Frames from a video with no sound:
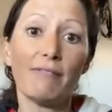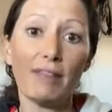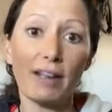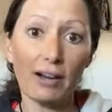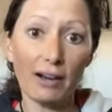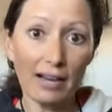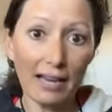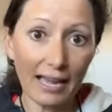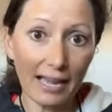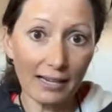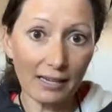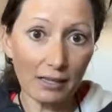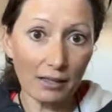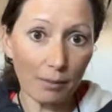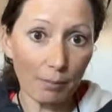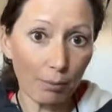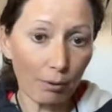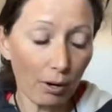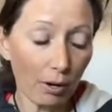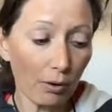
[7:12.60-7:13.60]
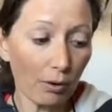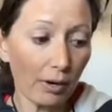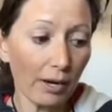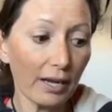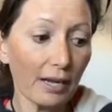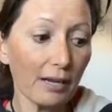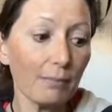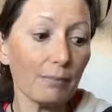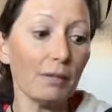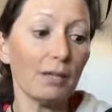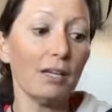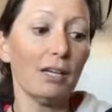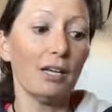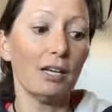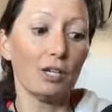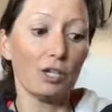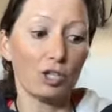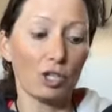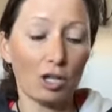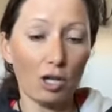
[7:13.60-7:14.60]
the very end of the program,
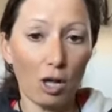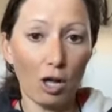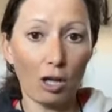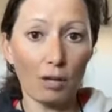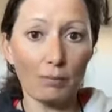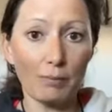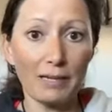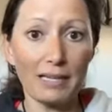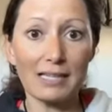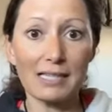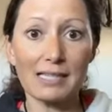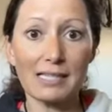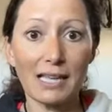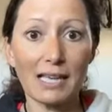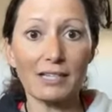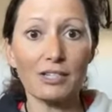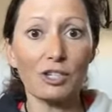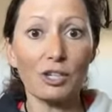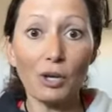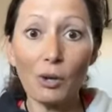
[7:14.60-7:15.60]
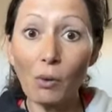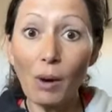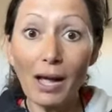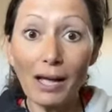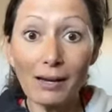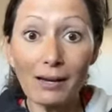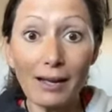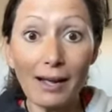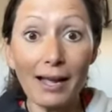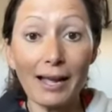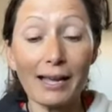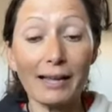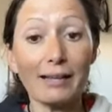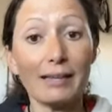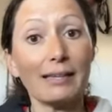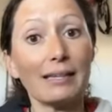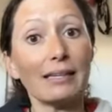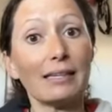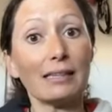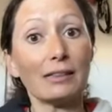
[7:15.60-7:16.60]
she called me and said, you know what?
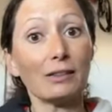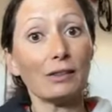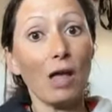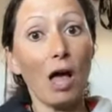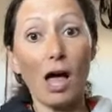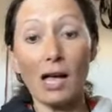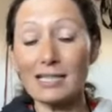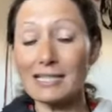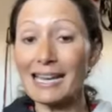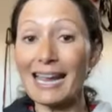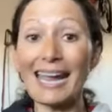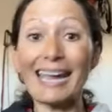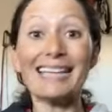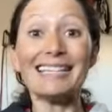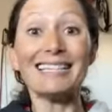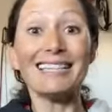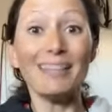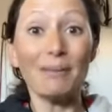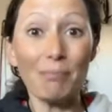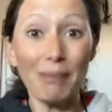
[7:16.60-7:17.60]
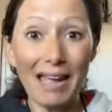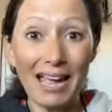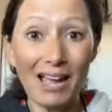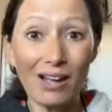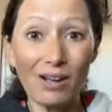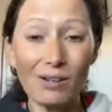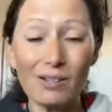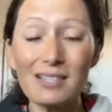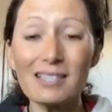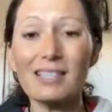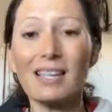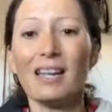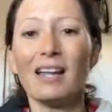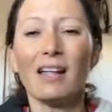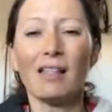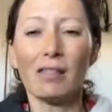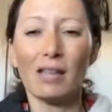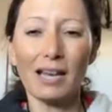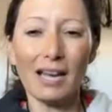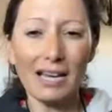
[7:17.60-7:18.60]
I lost 18 pounds.
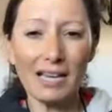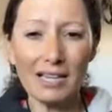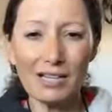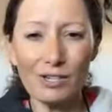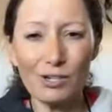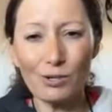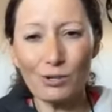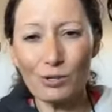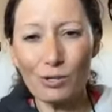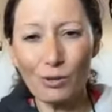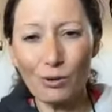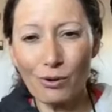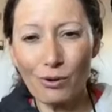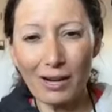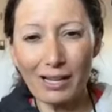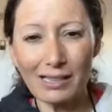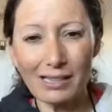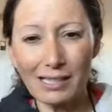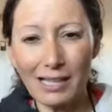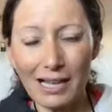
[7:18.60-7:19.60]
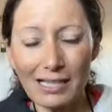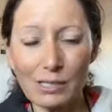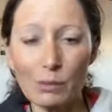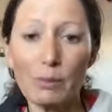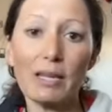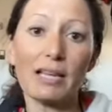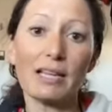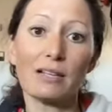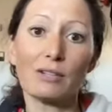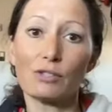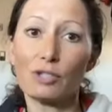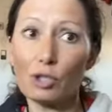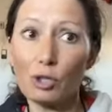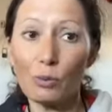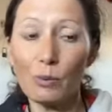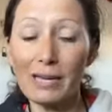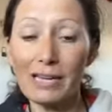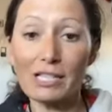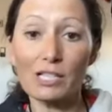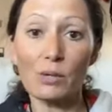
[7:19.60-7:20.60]
Then I didn't do so great the last week,
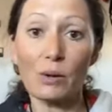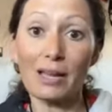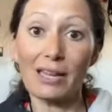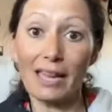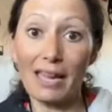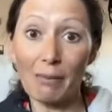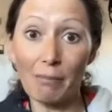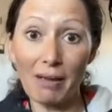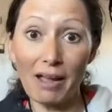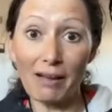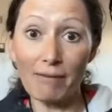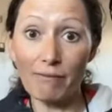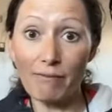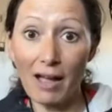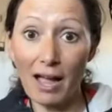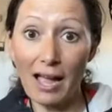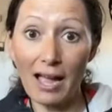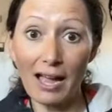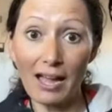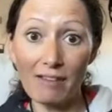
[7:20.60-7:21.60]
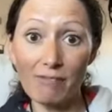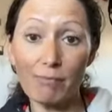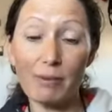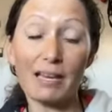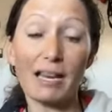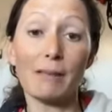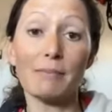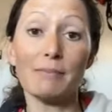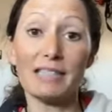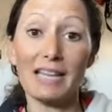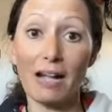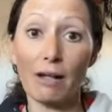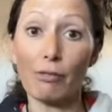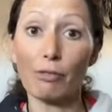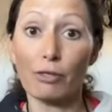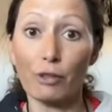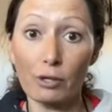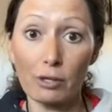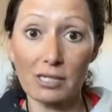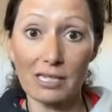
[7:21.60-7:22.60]
two weeks, so I gained back five, but I'm
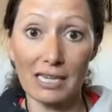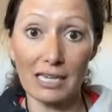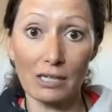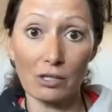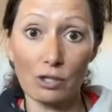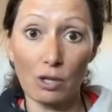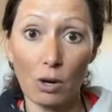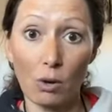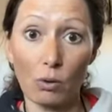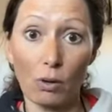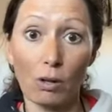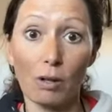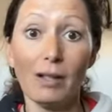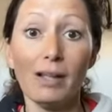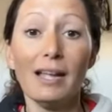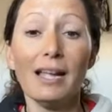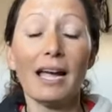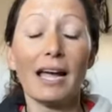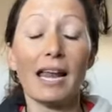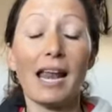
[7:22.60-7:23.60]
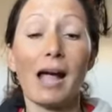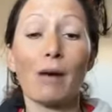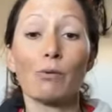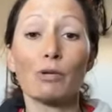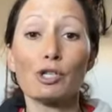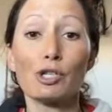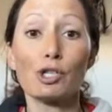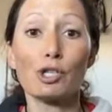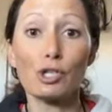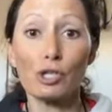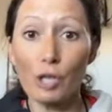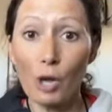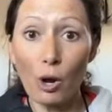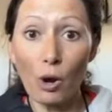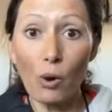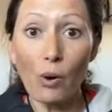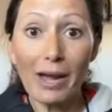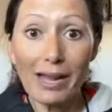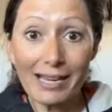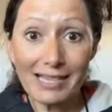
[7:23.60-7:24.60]
down 13 total. And I was
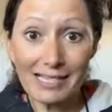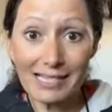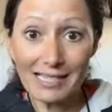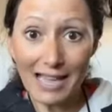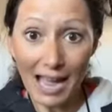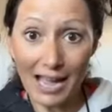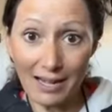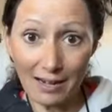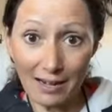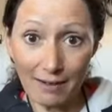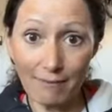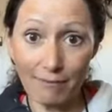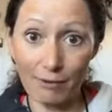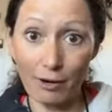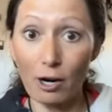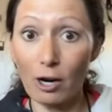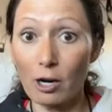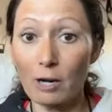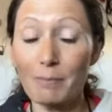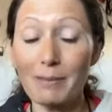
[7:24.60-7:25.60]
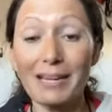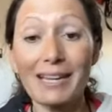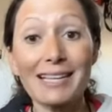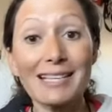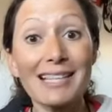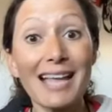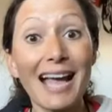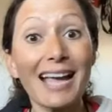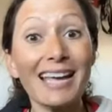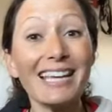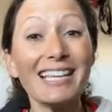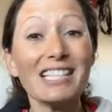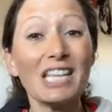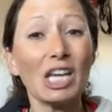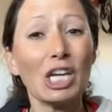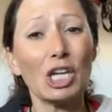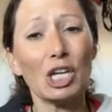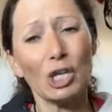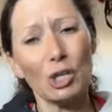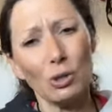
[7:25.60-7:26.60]
so excited for her because that
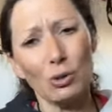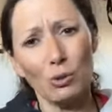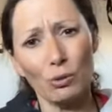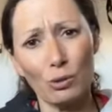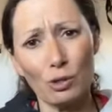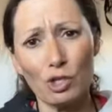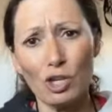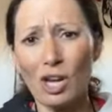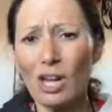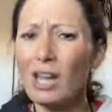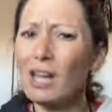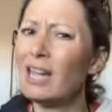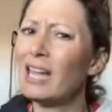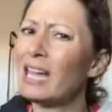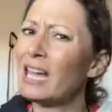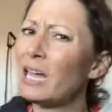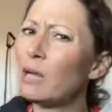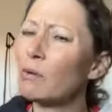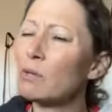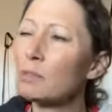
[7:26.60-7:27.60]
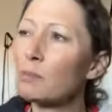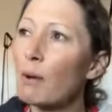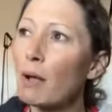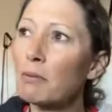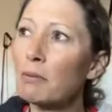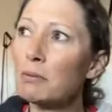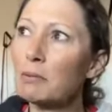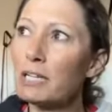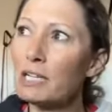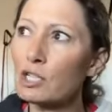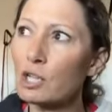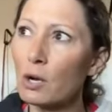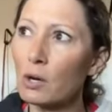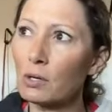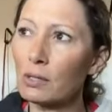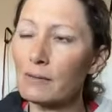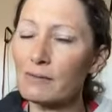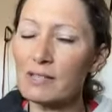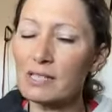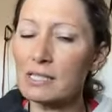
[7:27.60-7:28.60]
is huge. It was probably a
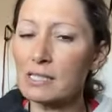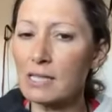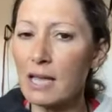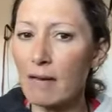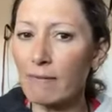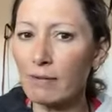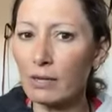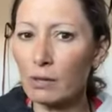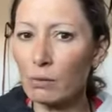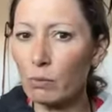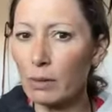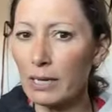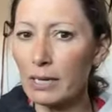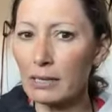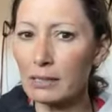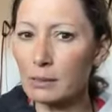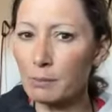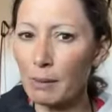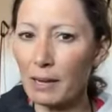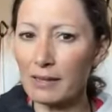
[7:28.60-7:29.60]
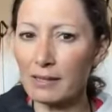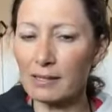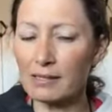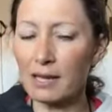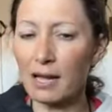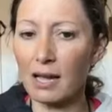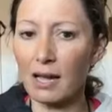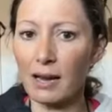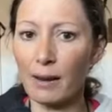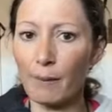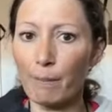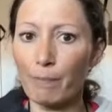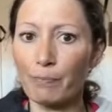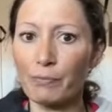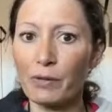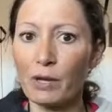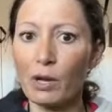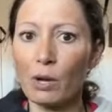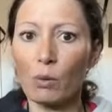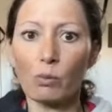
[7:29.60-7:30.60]
total of seven weeks by the
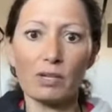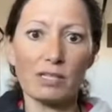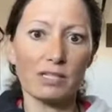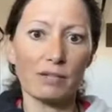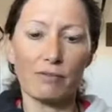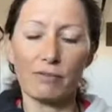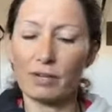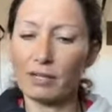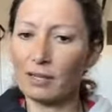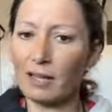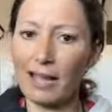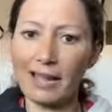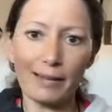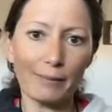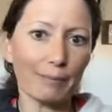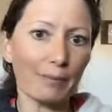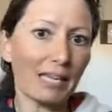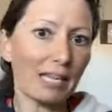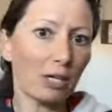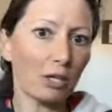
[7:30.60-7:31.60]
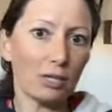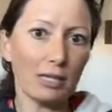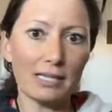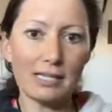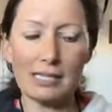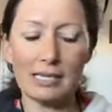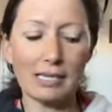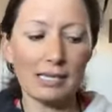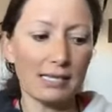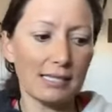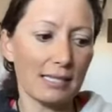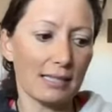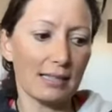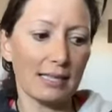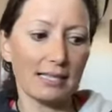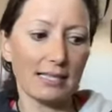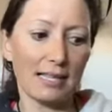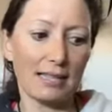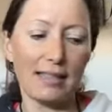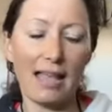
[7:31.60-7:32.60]
time with different like illnesses
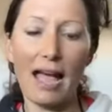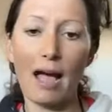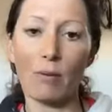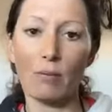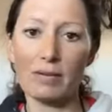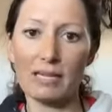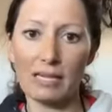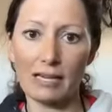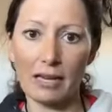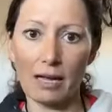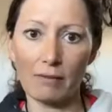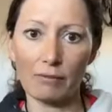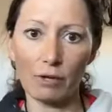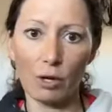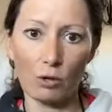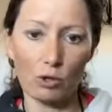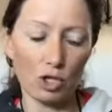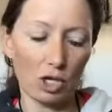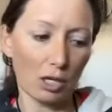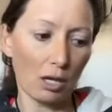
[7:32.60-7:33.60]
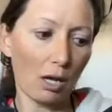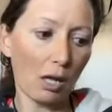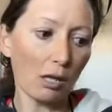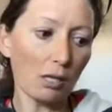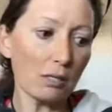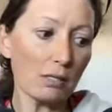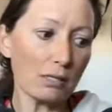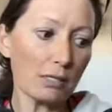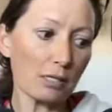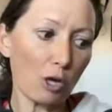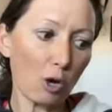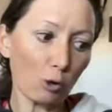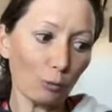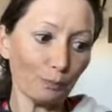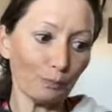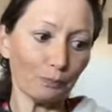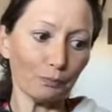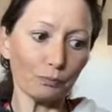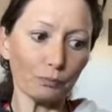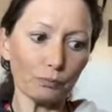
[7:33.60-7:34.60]
and this and that, we didn't have coaching calls.
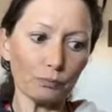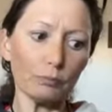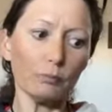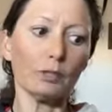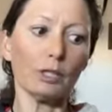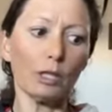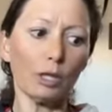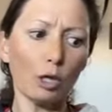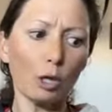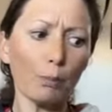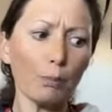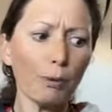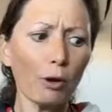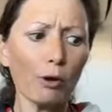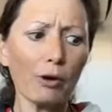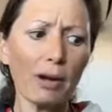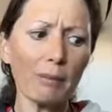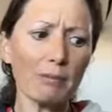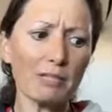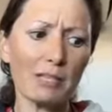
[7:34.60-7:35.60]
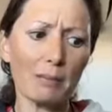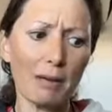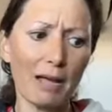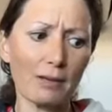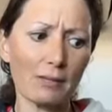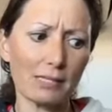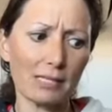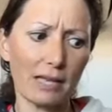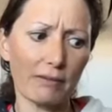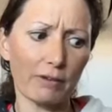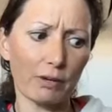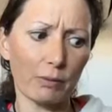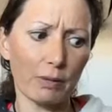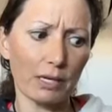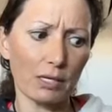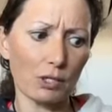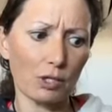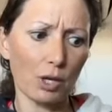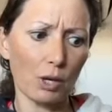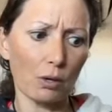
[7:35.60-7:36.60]
So her program was about seven
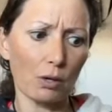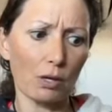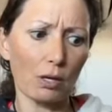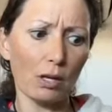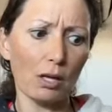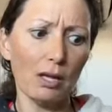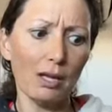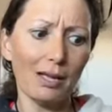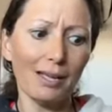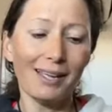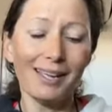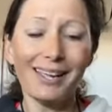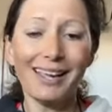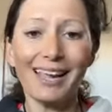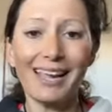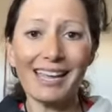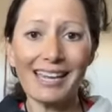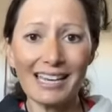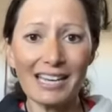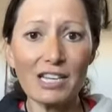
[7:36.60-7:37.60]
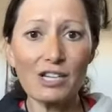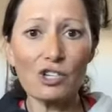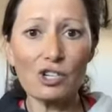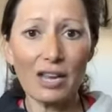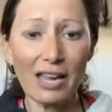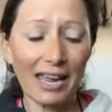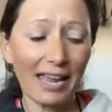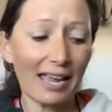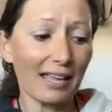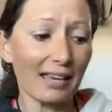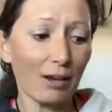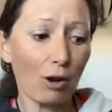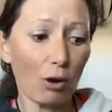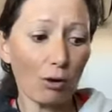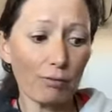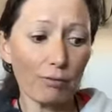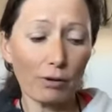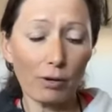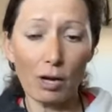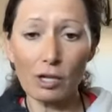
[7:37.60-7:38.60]
weeks total and in and
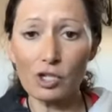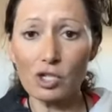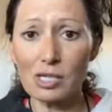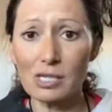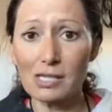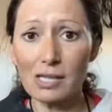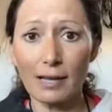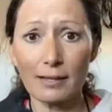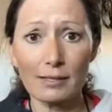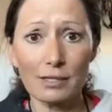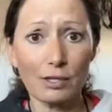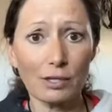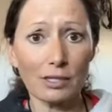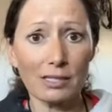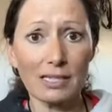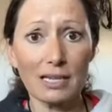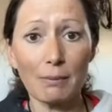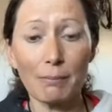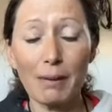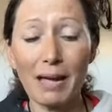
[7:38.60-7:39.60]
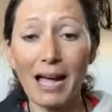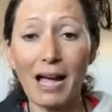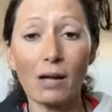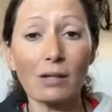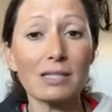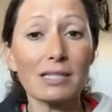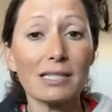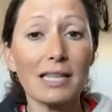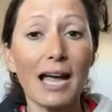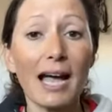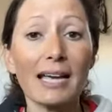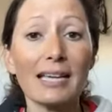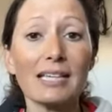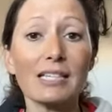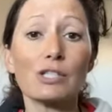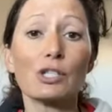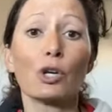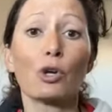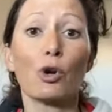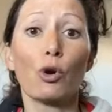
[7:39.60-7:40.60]
overall she's lost 13 pounds
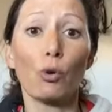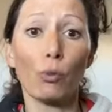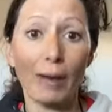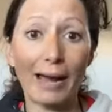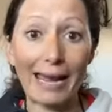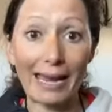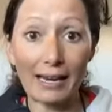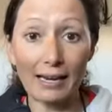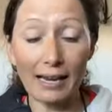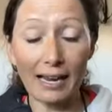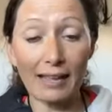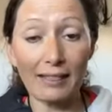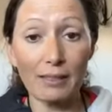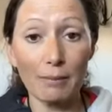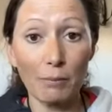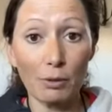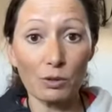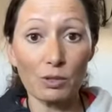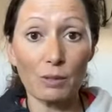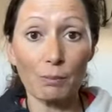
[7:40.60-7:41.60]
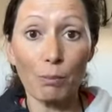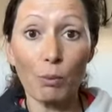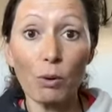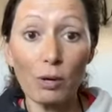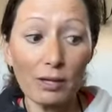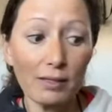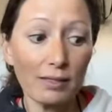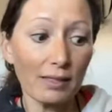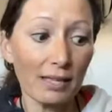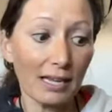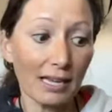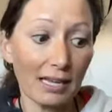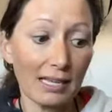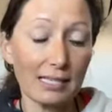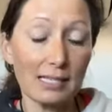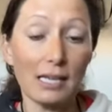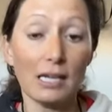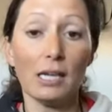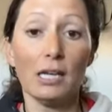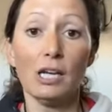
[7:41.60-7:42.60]
that is great and the most important thing
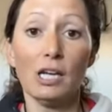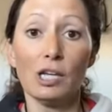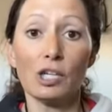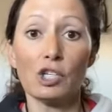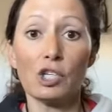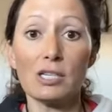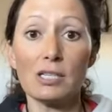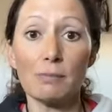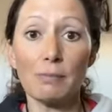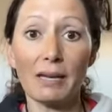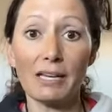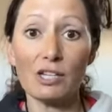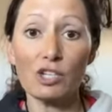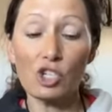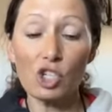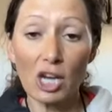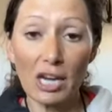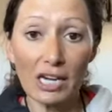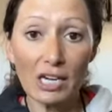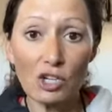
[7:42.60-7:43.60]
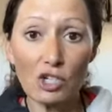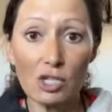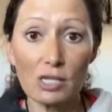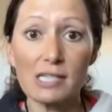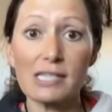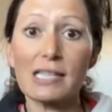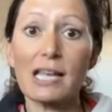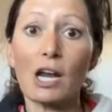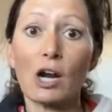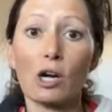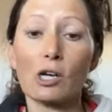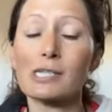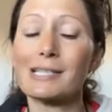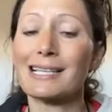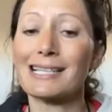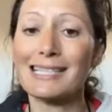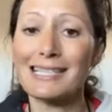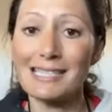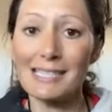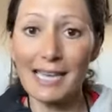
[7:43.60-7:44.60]
is she's made changes that are
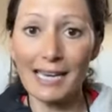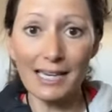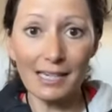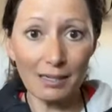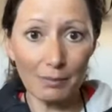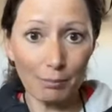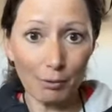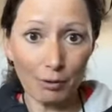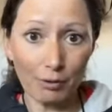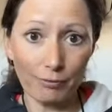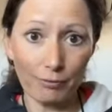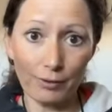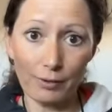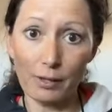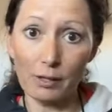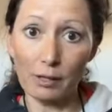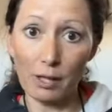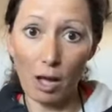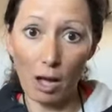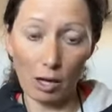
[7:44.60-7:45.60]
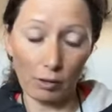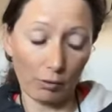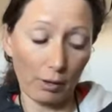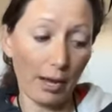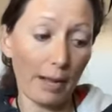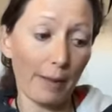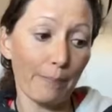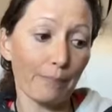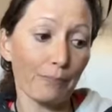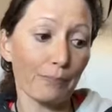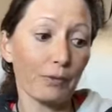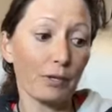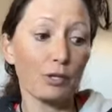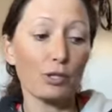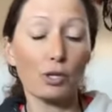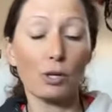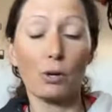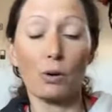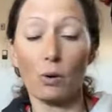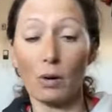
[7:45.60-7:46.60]
sustainable for the long run
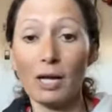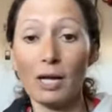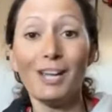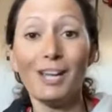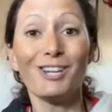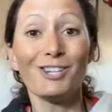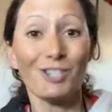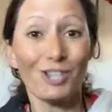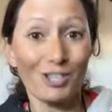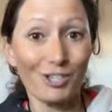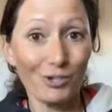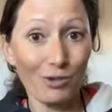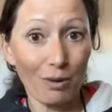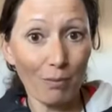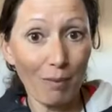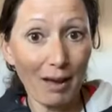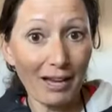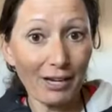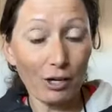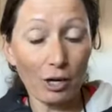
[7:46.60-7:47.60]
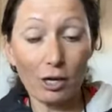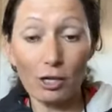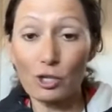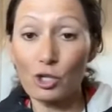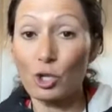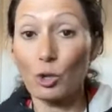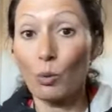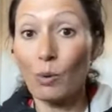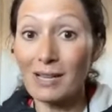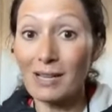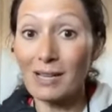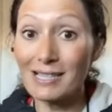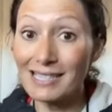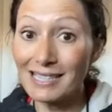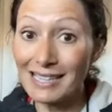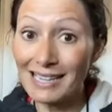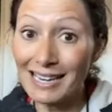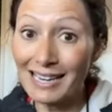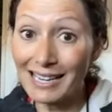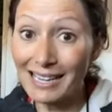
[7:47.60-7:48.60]
so just a reminder she
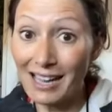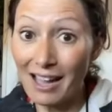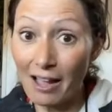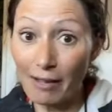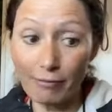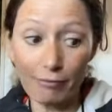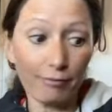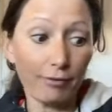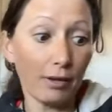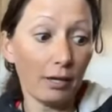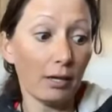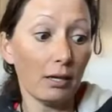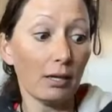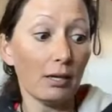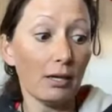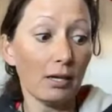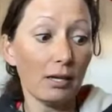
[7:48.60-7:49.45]
wasn't eating enough